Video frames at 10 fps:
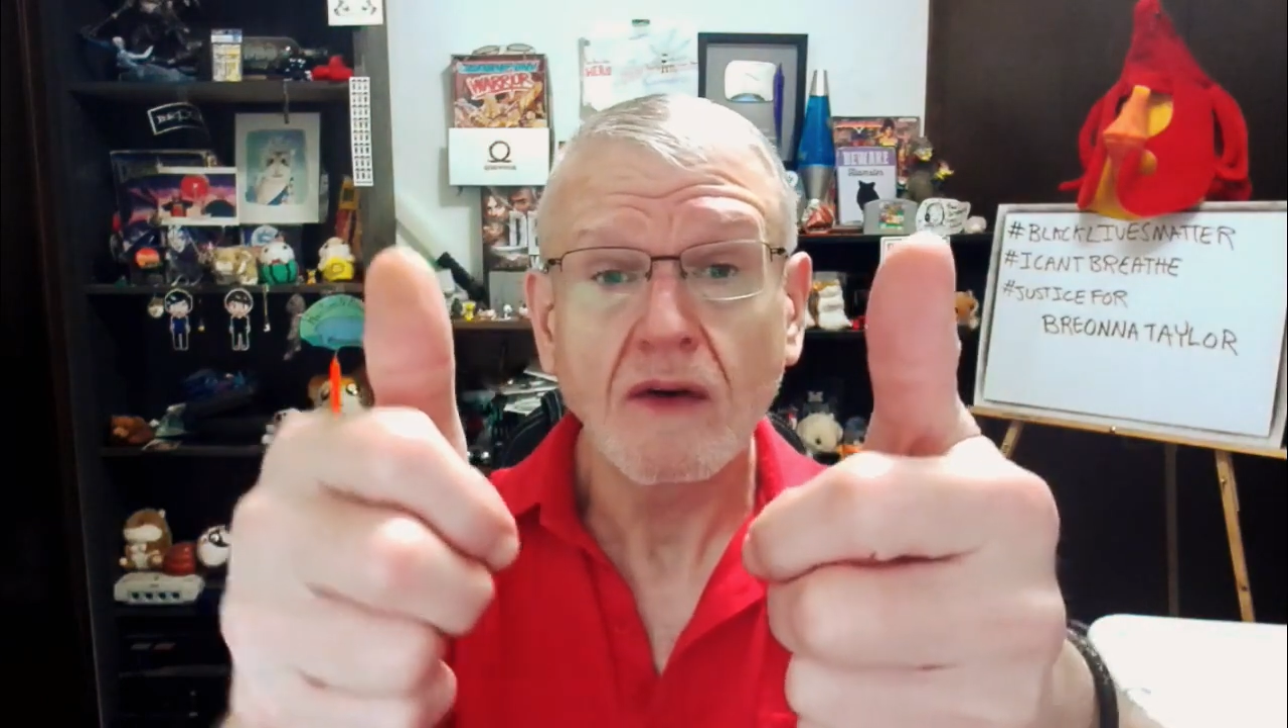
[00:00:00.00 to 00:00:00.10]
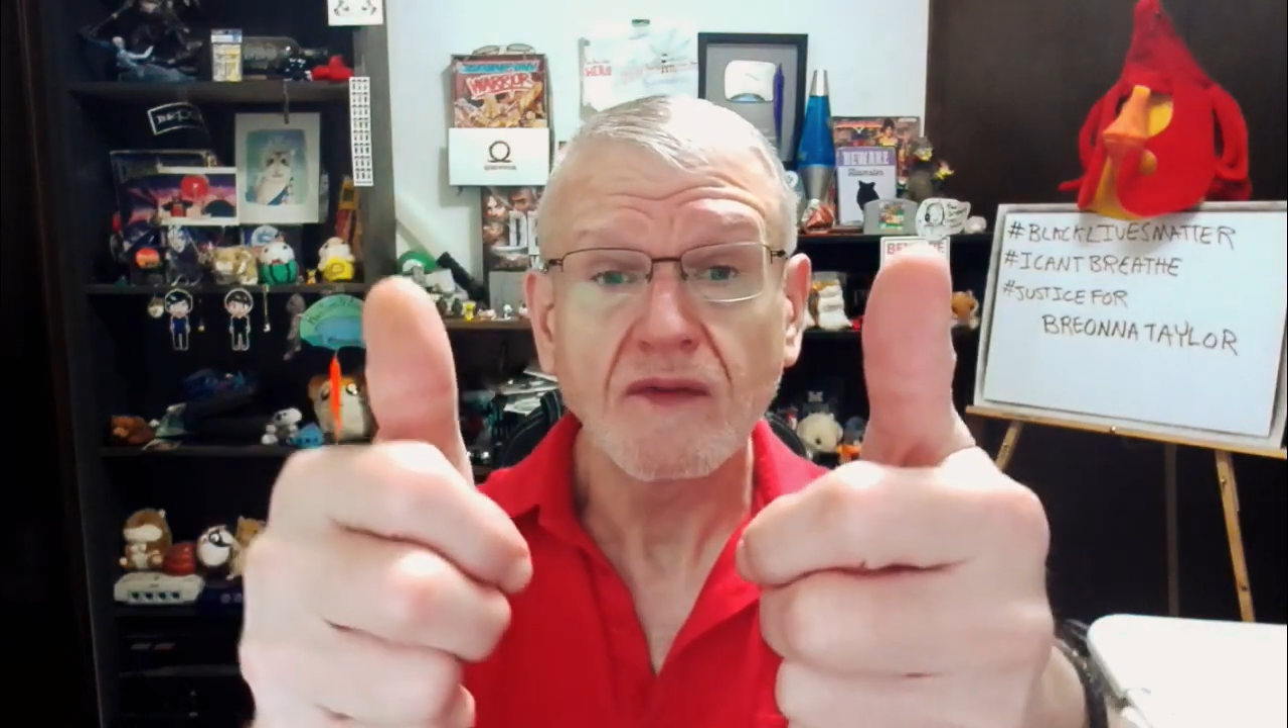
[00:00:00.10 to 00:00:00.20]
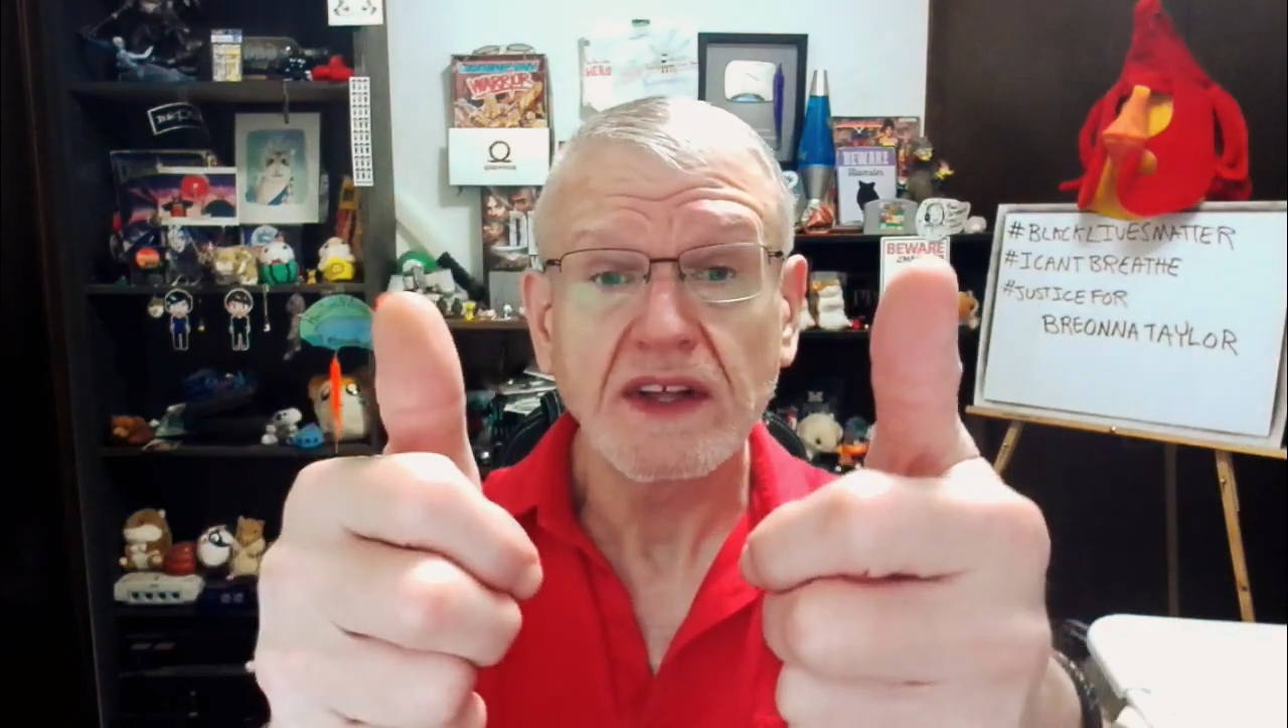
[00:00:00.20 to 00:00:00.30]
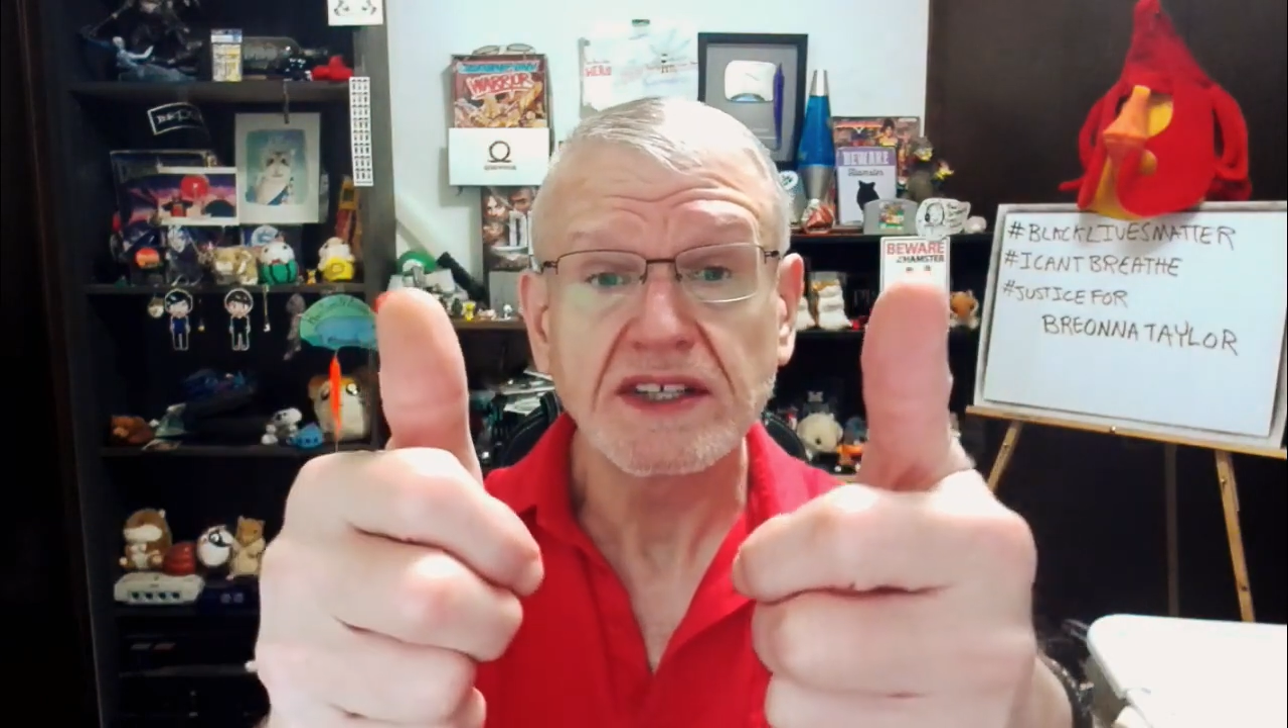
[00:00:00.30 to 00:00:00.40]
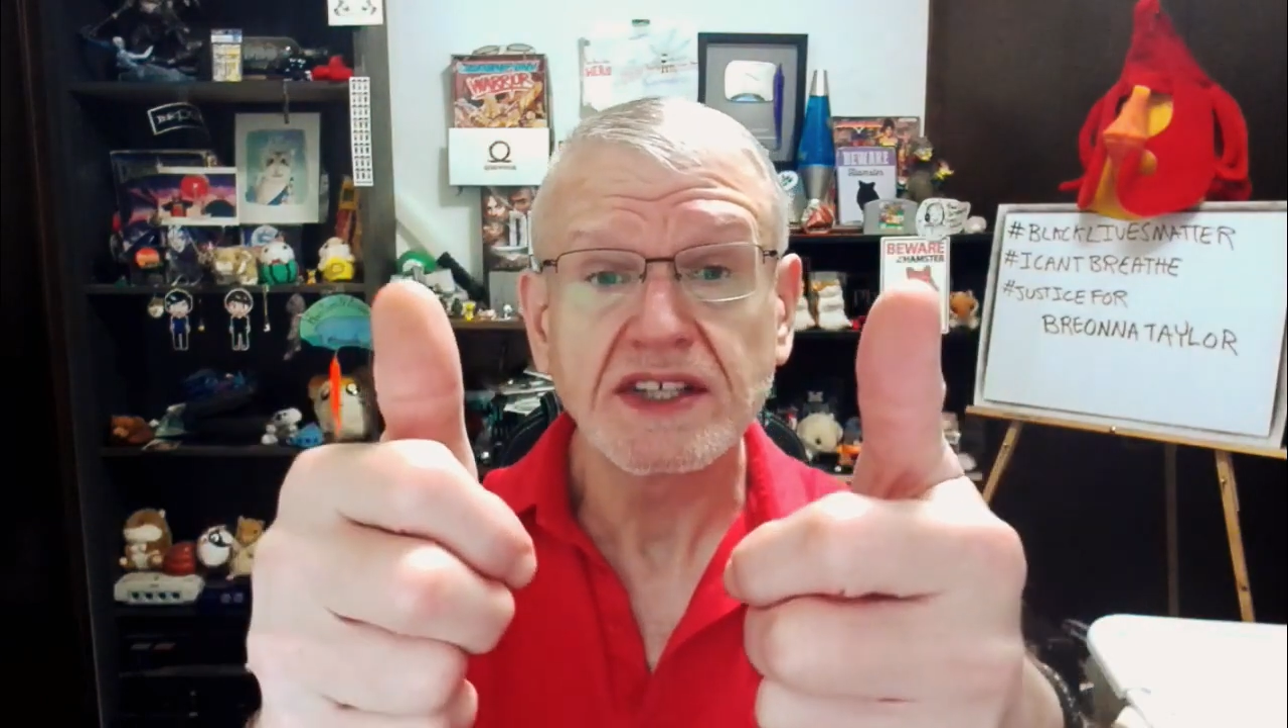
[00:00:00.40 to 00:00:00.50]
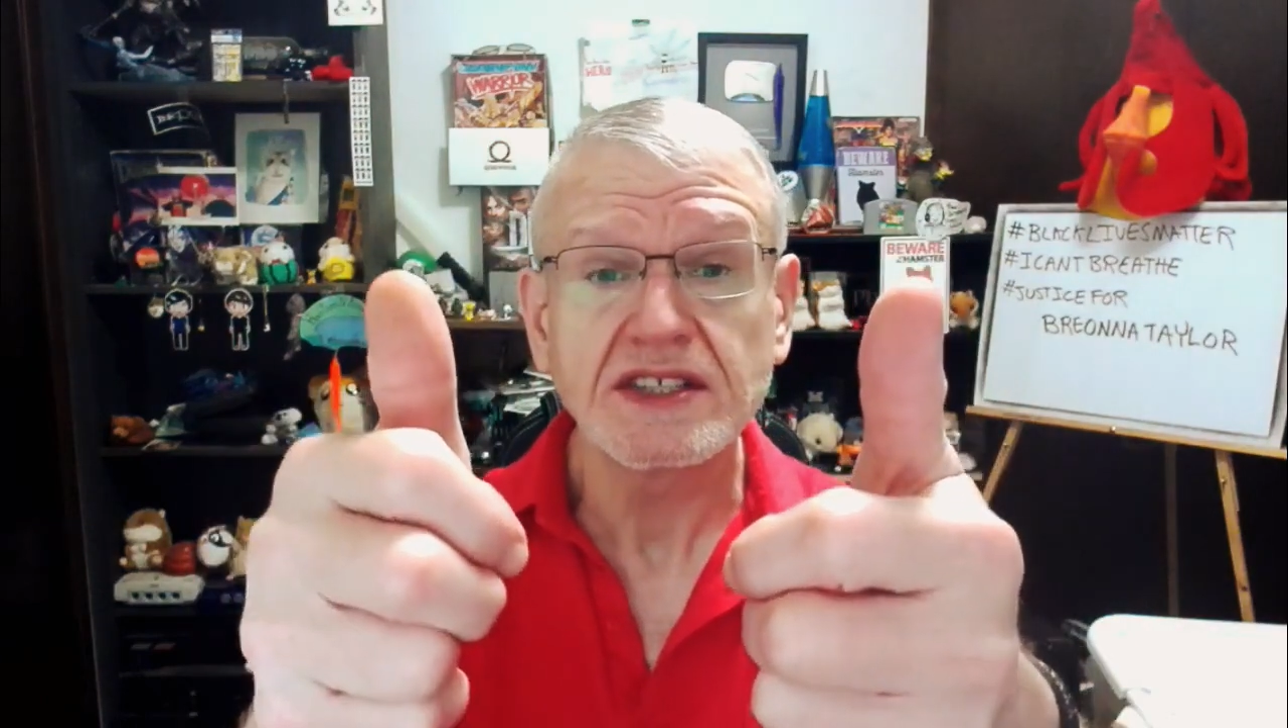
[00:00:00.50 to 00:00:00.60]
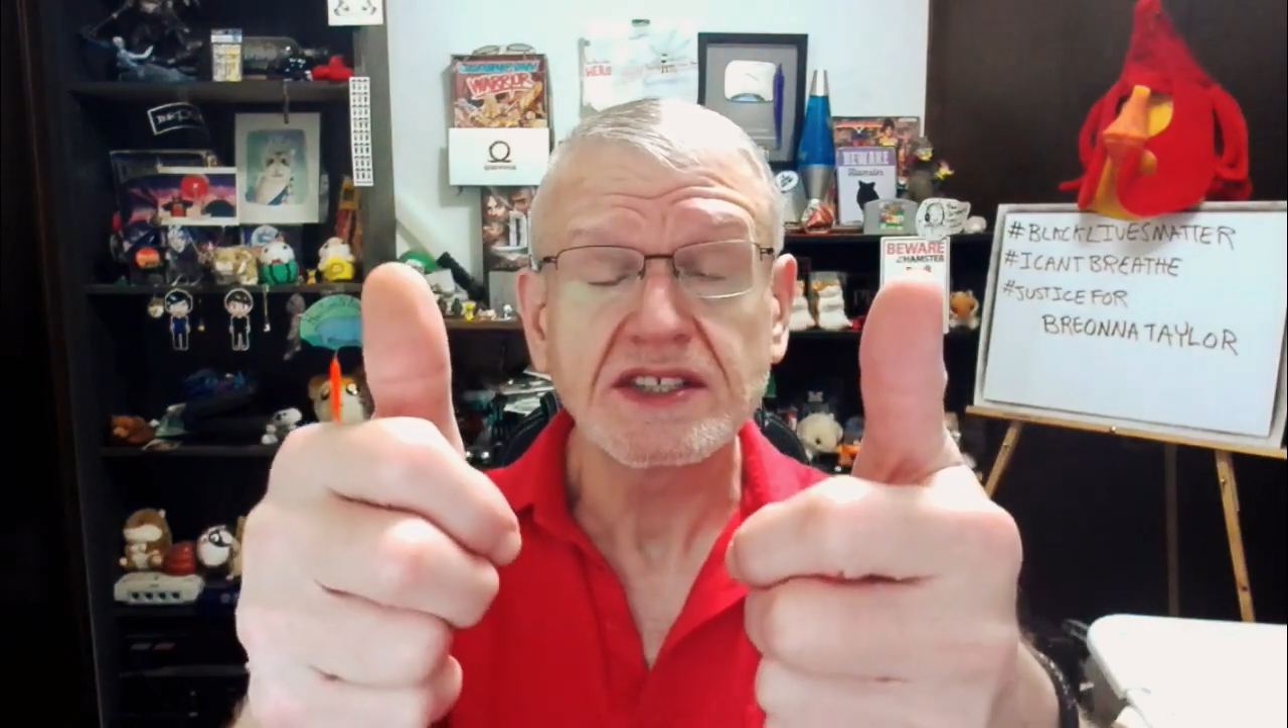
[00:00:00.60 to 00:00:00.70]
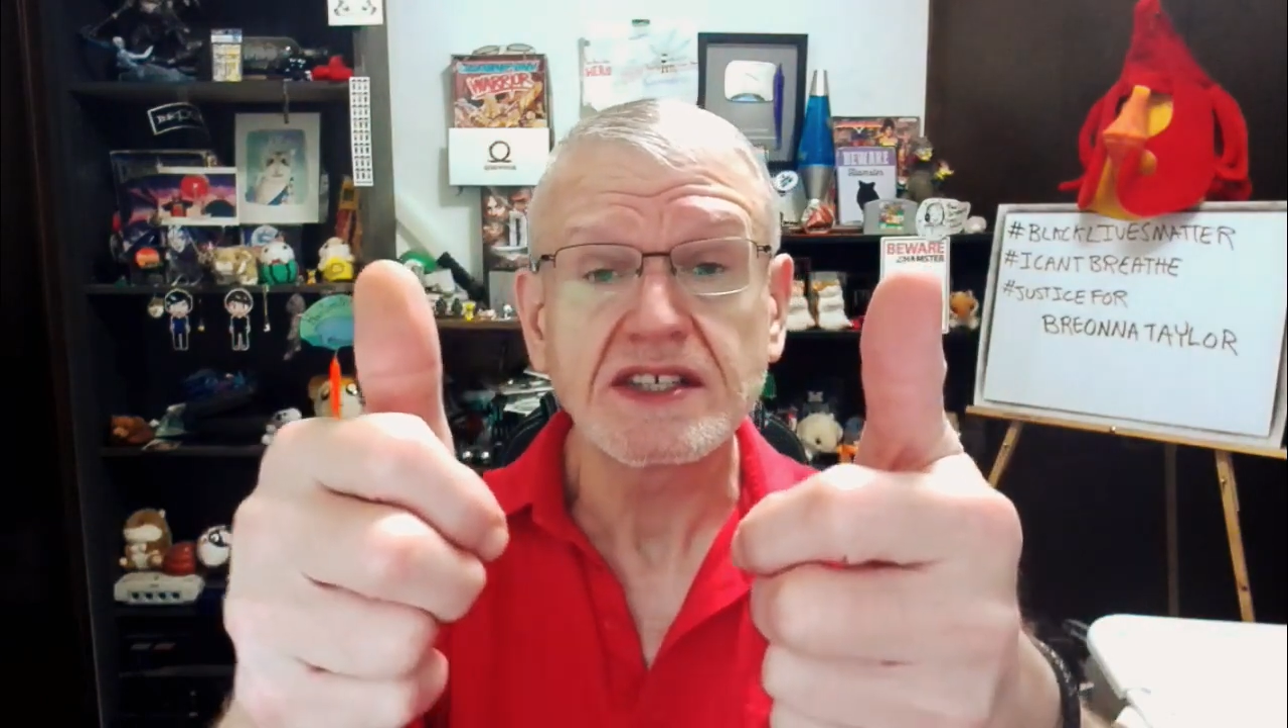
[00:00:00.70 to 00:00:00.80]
hopefully she's